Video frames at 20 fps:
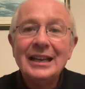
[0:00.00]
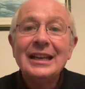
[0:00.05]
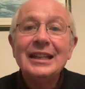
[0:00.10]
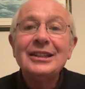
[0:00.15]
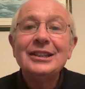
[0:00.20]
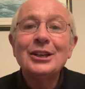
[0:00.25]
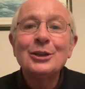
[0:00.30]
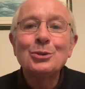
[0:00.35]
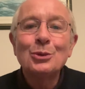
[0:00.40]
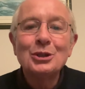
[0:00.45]

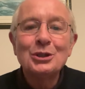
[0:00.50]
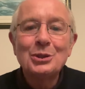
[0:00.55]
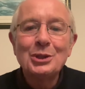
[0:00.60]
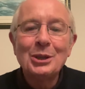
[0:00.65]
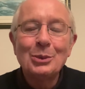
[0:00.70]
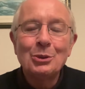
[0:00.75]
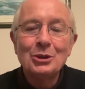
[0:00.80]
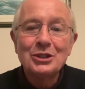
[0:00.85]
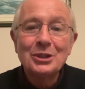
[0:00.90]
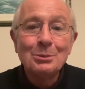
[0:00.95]
That
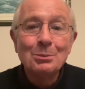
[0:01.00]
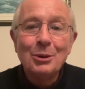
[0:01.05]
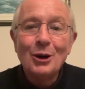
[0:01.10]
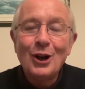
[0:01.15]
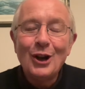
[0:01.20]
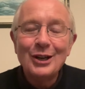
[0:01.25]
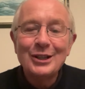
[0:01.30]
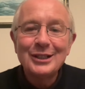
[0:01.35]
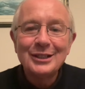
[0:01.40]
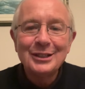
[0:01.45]
was
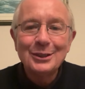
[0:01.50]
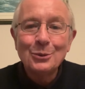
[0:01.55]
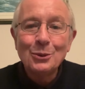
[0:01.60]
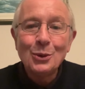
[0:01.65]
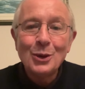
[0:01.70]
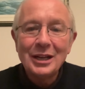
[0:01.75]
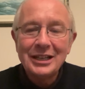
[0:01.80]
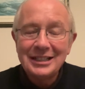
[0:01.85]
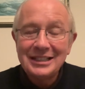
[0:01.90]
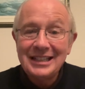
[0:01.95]
important, and
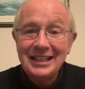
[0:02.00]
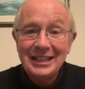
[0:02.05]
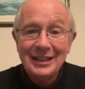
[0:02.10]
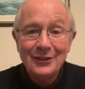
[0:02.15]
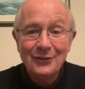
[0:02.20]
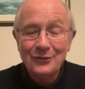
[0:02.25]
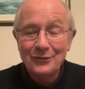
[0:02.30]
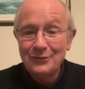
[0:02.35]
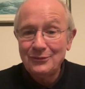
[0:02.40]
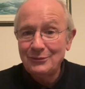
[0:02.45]
what a day it
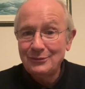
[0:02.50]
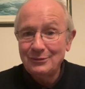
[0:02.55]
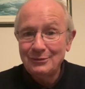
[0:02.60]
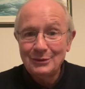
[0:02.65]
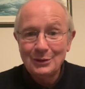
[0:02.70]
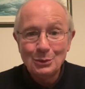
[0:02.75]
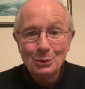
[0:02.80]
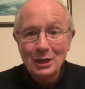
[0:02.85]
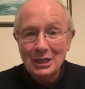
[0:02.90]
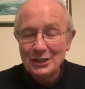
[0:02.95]

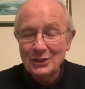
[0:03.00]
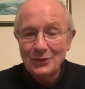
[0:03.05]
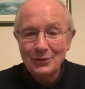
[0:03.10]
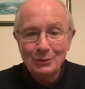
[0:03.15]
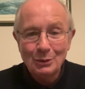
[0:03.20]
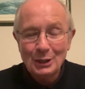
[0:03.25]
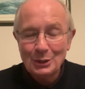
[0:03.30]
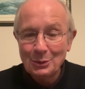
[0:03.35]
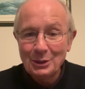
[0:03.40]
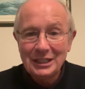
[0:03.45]
was.
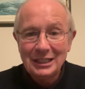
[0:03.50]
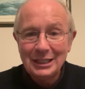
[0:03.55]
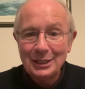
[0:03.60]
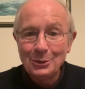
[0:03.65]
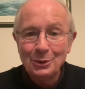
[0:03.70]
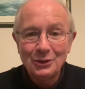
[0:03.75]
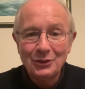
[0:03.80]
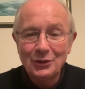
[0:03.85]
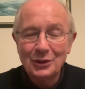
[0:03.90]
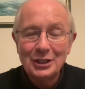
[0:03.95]
What a weekend it
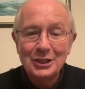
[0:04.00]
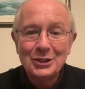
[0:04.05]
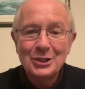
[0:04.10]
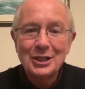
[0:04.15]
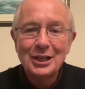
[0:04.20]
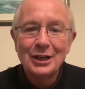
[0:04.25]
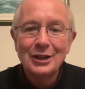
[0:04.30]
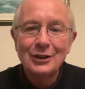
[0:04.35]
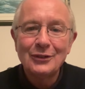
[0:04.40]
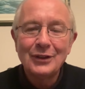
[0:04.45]
was for this
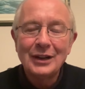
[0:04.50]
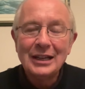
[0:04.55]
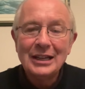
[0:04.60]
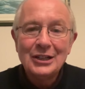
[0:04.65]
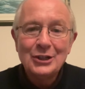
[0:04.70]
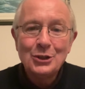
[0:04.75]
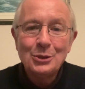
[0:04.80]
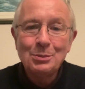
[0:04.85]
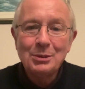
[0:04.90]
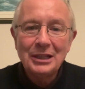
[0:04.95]
girl.
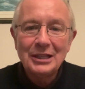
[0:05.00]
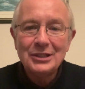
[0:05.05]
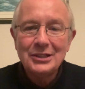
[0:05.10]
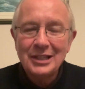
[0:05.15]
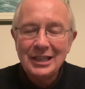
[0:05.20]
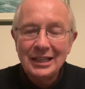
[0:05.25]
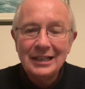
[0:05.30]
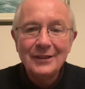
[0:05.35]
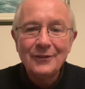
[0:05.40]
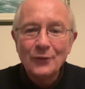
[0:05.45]
She plays
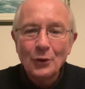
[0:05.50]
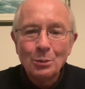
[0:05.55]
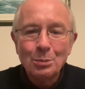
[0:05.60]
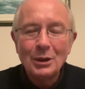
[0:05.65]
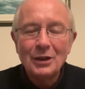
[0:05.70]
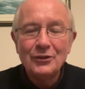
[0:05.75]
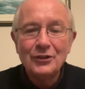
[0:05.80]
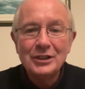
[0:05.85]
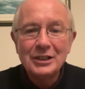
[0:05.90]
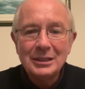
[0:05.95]
Gaelic
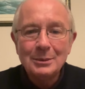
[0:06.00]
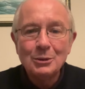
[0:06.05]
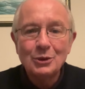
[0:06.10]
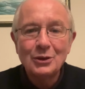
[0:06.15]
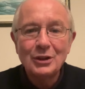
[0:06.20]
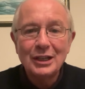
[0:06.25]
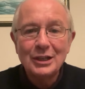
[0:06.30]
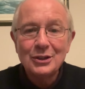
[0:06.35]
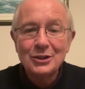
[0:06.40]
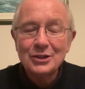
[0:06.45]
football for Nemo
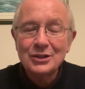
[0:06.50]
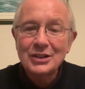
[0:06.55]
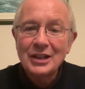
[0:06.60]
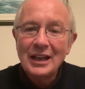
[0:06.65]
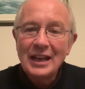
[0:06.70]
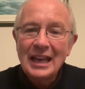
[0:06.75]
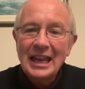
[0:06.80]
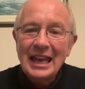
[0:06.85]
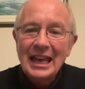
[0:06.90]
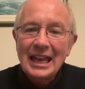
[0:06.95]
Rangers,
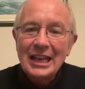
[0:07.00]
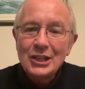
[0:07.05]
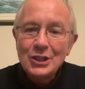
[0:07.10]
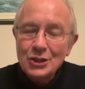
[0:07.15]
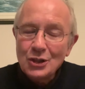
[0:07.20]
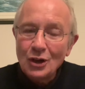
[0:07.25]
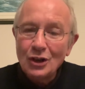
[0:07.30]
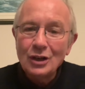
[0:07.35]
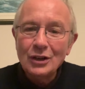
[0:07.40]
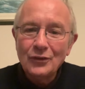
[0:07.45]

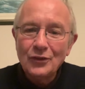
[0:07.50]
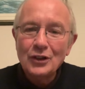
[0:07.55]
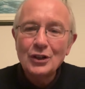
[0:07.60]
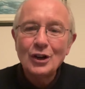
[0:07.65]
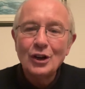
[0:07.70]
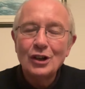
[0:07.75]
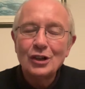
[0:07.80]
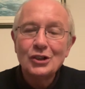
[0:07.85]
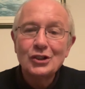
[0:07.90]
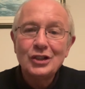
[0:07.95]
soccer for
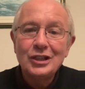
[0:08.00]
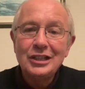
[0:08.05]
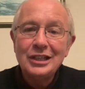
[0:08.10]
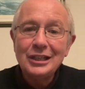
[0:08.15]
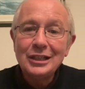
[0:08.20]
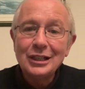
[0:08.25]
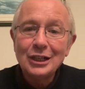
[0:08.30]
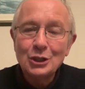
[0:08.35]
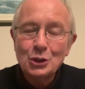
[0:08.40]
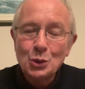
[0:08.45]
Cork City,
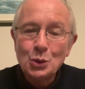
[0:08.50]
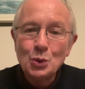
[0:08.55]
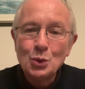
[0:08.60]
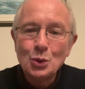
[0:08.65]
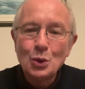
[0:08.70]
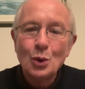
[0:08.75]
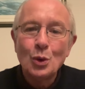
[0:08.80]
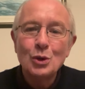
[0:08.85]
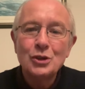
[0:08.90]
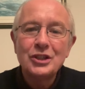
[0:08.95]
and got 2
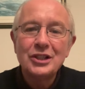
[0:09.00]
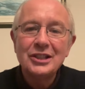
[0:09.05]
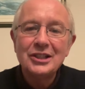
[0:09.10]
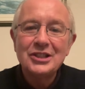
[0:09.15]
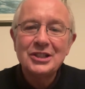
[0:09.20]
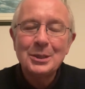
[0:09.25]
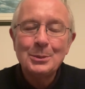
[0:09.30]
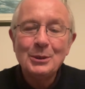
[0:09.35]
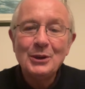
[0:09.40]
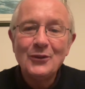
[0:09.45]
goals in the
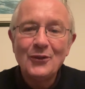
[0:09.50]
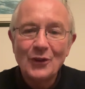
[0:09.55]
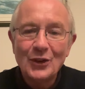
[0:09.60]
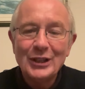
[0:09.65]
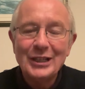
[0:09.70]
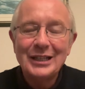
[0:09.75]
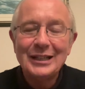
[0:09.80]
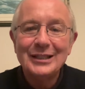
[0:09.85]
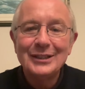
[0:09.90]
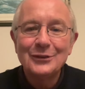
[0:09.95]

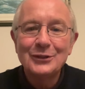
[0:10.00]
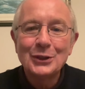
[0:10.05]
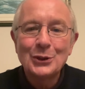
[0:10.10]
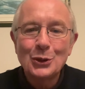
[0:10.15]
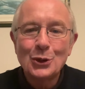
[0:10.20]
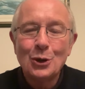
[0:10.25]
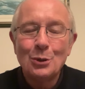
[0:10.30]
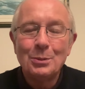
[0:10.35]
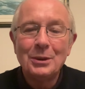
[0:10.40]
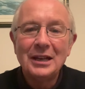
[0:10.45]
semi-final of the
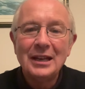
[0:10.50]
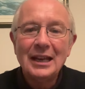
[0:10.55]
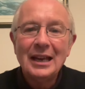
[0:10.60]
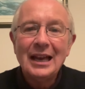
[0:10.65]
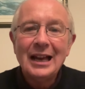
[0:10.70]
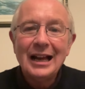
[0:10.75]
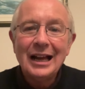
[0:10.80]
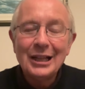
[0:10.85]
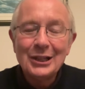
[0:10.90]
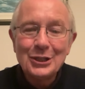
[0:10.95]
Cup
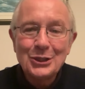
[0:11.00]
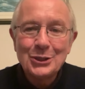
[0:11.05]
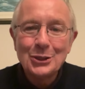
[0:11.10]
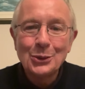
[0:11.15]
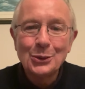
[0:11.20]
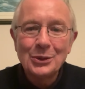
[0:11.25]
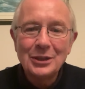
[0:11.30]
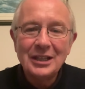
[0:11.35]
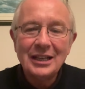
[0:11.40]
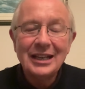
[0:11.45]
on
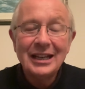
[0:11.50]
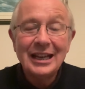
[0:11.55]
Sunday,